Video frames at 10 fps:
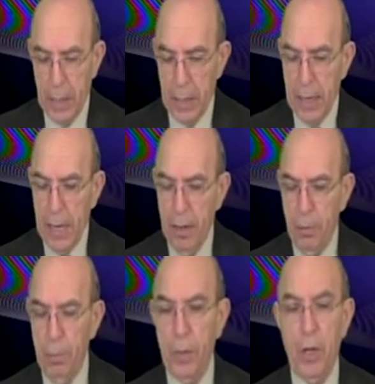
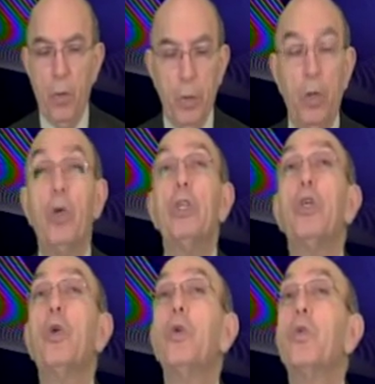Now we're going to
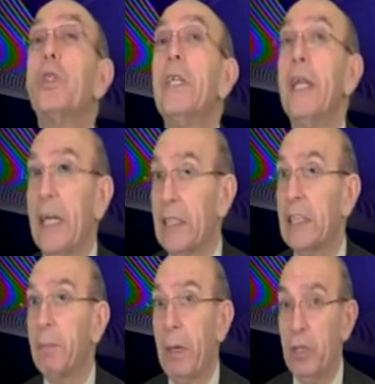go to the
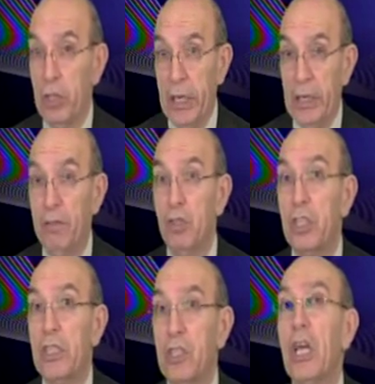next page, and I give you
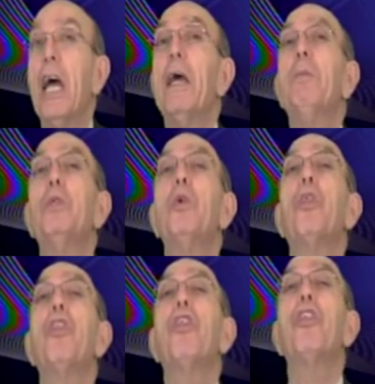time to
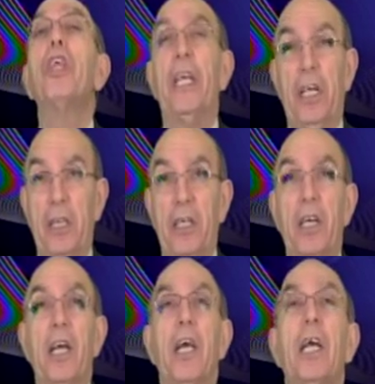think
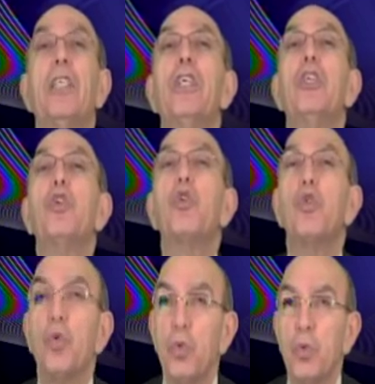and then
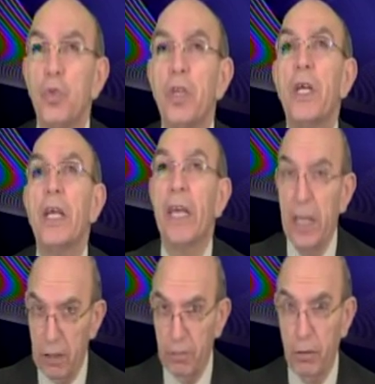choose
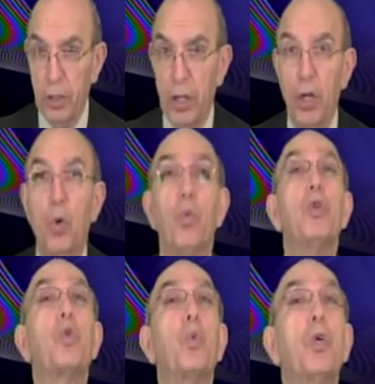carefully
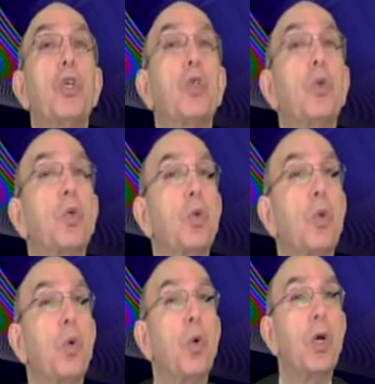which word could
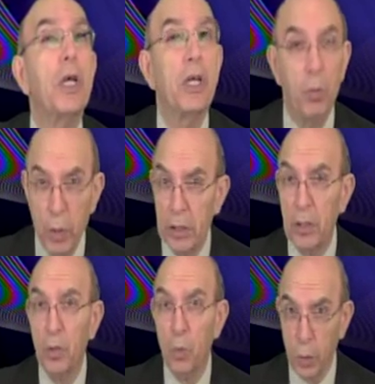go in what
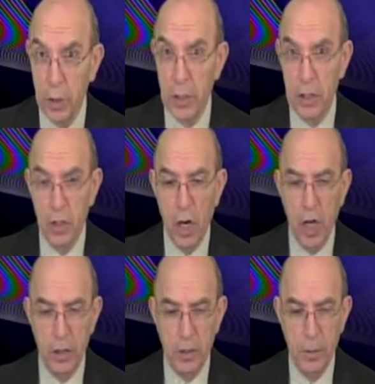slot.